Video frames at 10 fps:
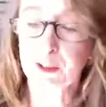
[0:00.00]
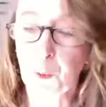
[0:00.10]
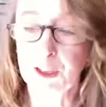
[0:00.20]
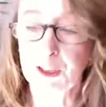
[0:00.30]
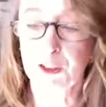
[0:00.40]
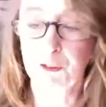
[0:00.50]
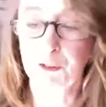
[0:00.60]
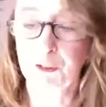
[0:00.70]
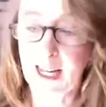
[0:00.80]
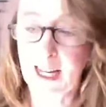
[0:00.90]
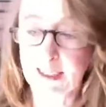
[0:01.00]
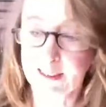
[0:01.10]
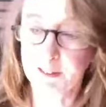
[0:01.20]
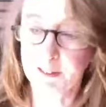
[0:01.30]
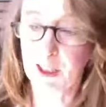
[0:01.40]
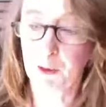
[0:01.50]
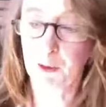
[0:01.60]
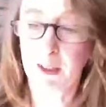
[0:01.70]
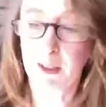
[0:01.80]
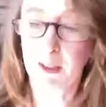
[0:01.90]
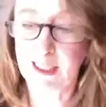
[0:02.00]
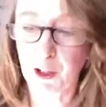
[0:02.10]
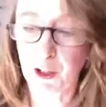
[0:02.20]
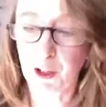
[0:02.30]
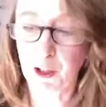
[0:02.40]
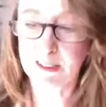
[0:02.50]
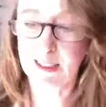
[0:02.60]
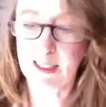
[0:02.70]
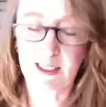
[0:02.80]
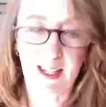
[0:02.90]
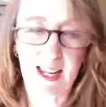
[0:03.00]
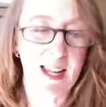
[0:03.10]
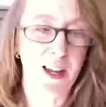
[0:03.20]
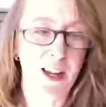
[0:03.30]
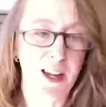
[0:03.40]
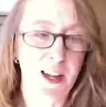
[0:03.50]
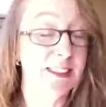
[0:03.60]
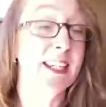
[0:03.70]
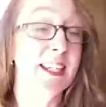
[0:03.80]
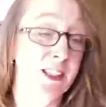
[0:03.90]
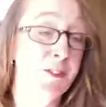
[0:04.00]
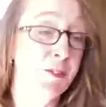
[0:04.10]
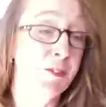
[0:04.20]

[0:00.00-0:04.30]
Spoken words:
question from Jess. So she's saying, obviously AI needs data,